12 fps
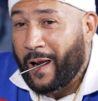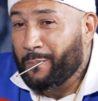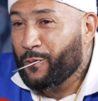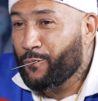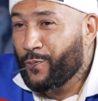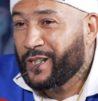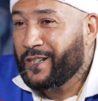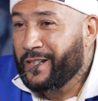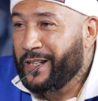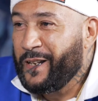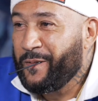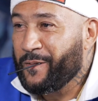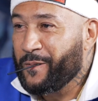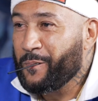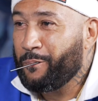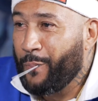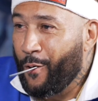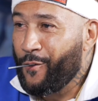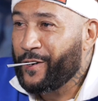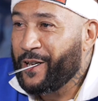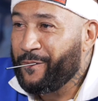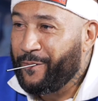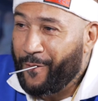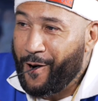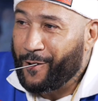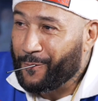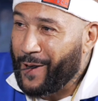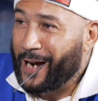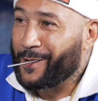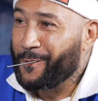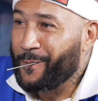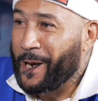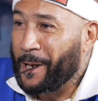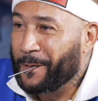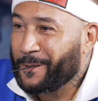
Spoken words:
I'm originally born in Far Rockaway.